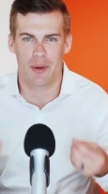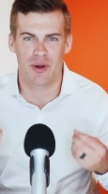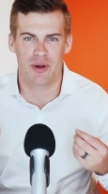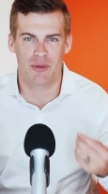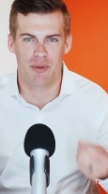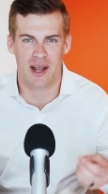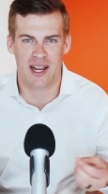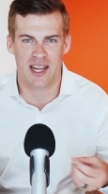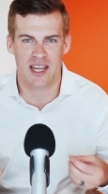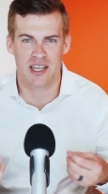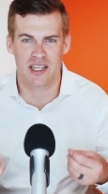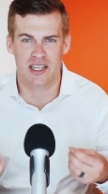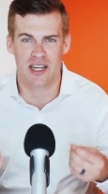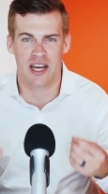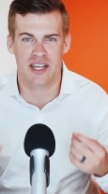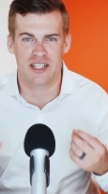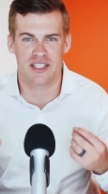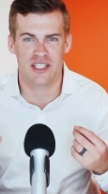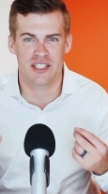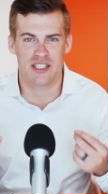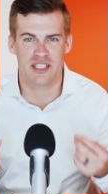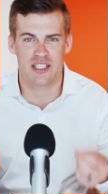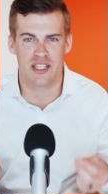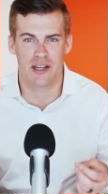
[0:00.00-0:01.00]
that we
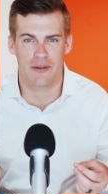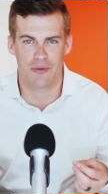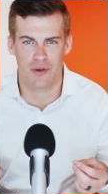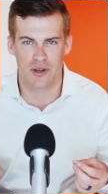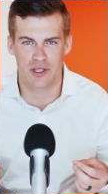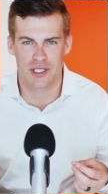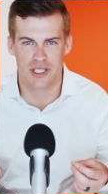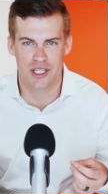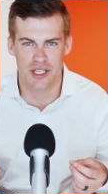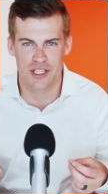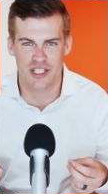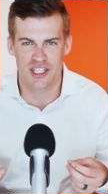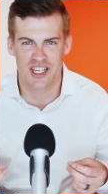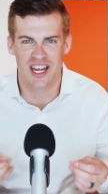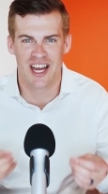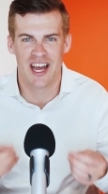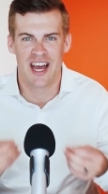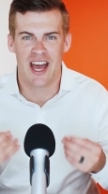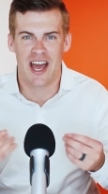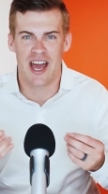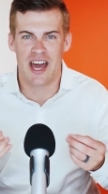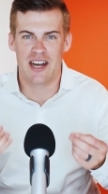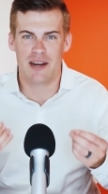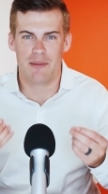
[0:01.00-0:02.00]
recognize these differences
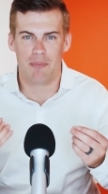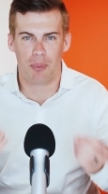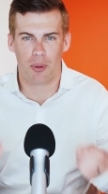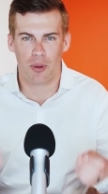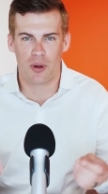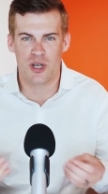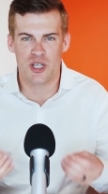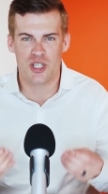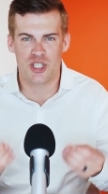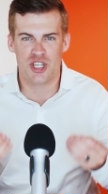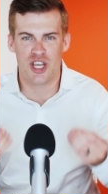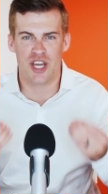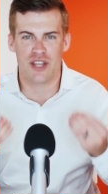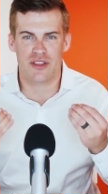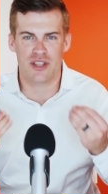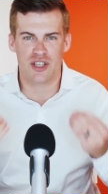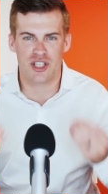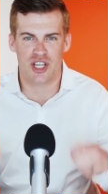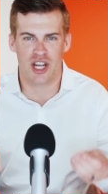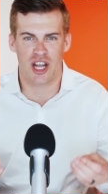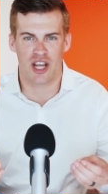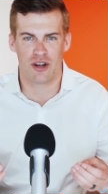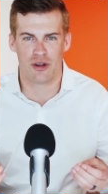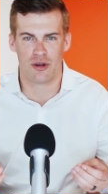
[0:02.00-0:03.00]
and appreciate the
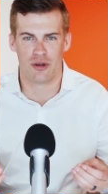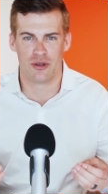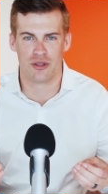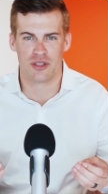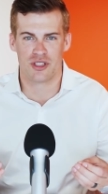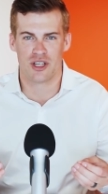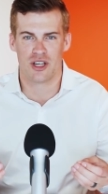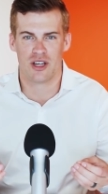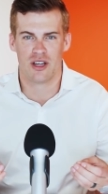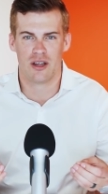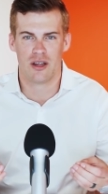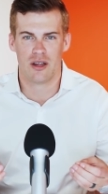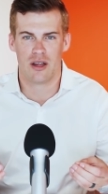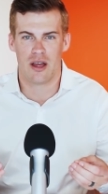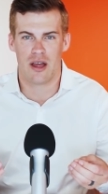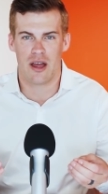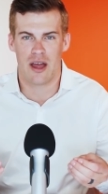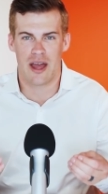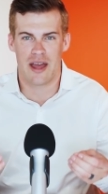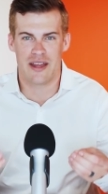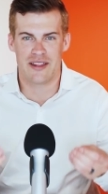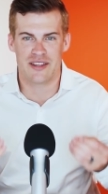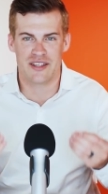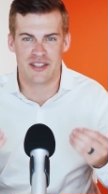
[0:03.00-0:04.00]
channels
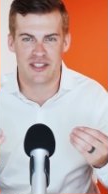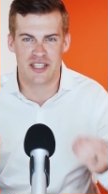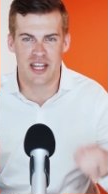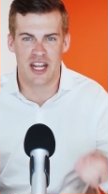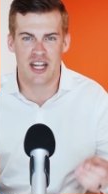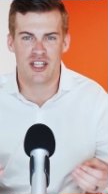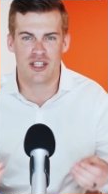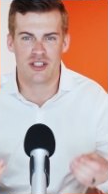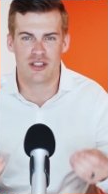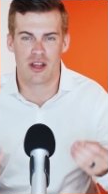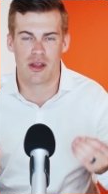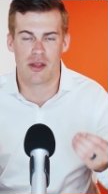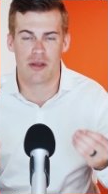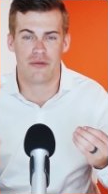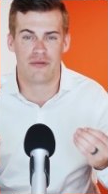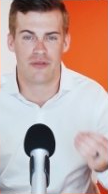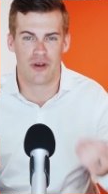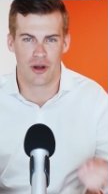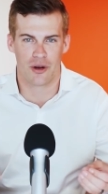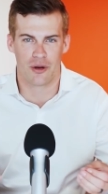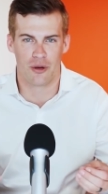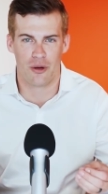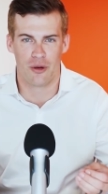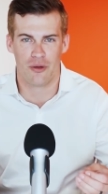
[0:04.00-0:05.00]
and the stages of the
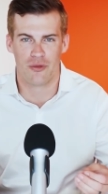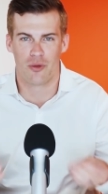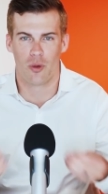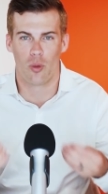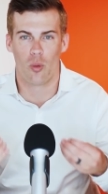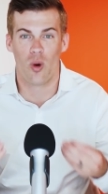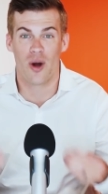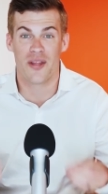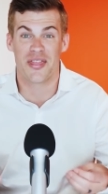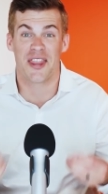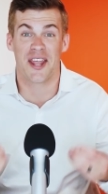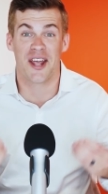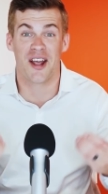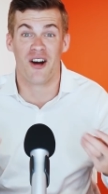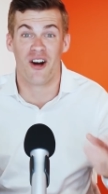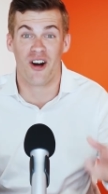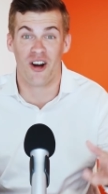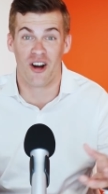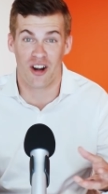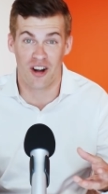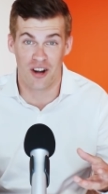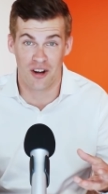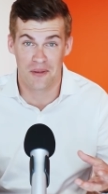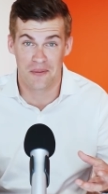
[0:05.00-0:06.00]
funnel for what they
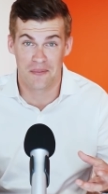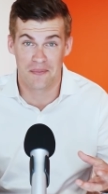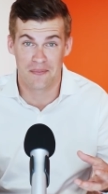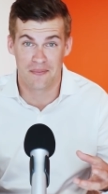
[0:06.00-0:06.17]
are.